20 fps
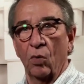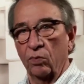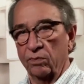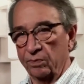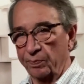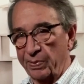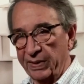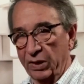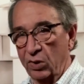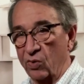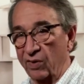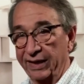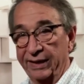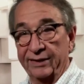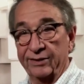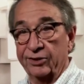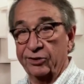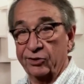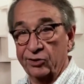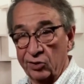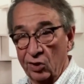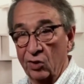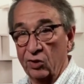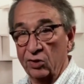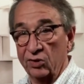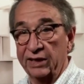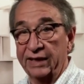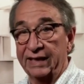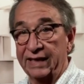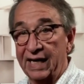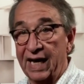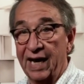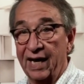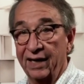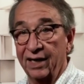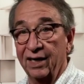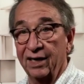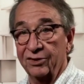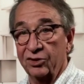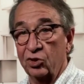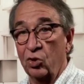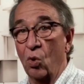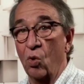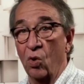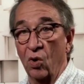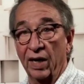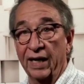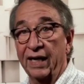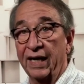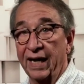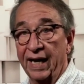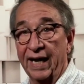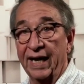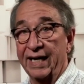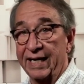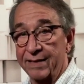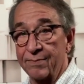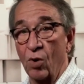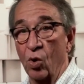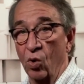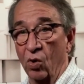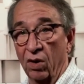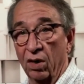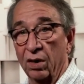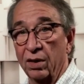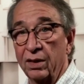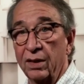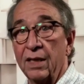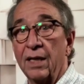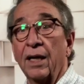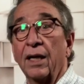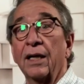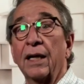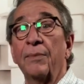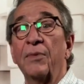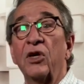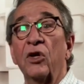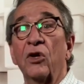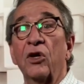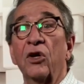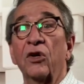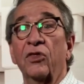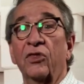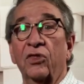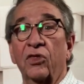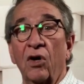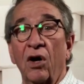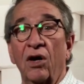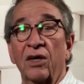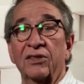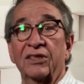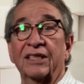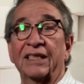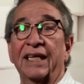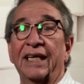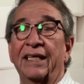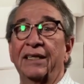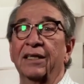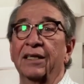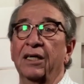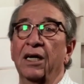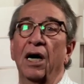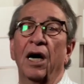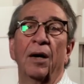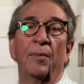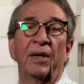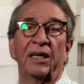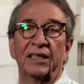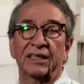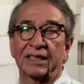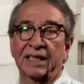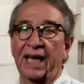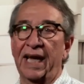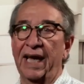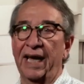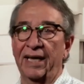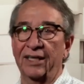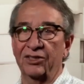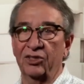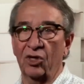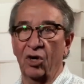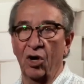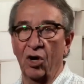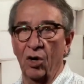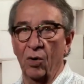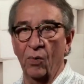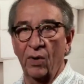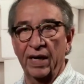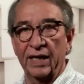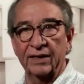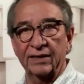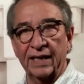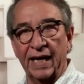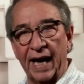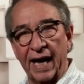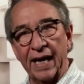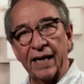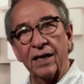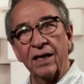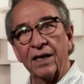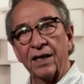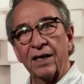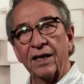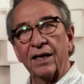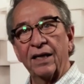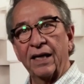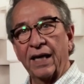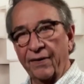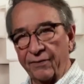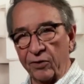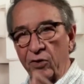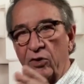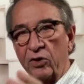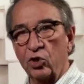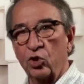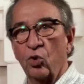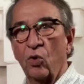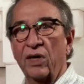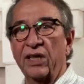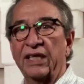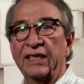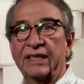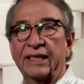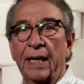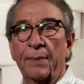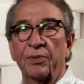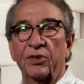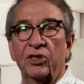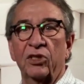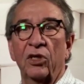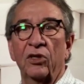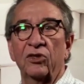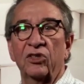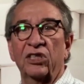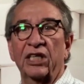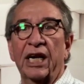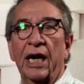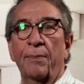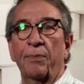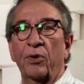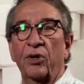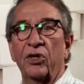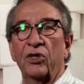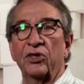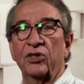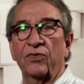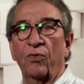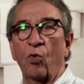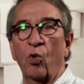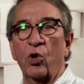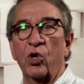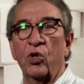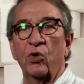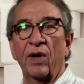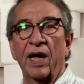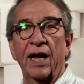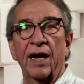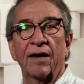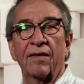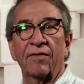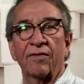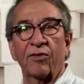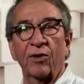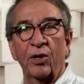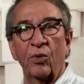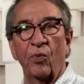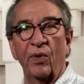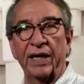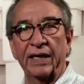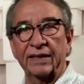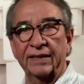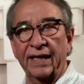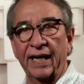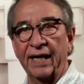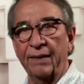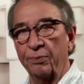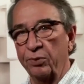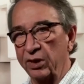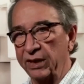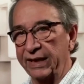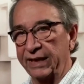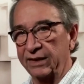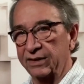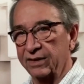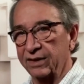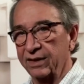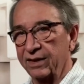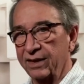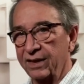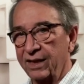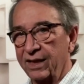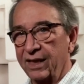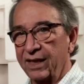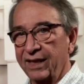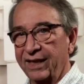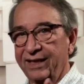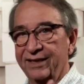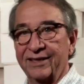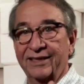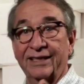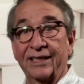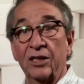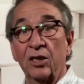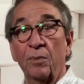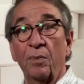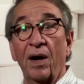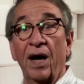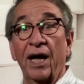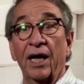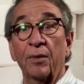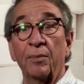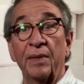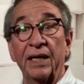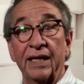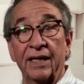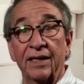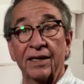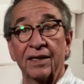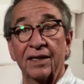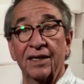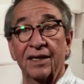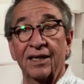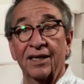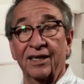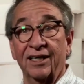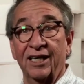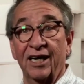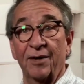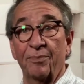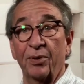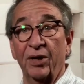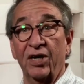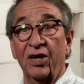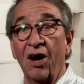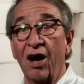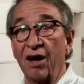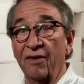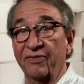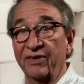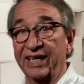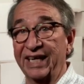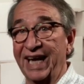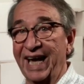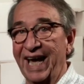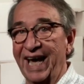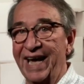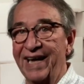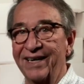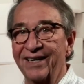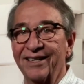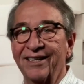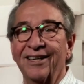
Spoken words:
Bitcoin is certainly not a toy anymore. Let me know your thoughts in the comments as always. And if you enjoy these episodes that I produce for you every weekday, please consider buying me a cup of coffee at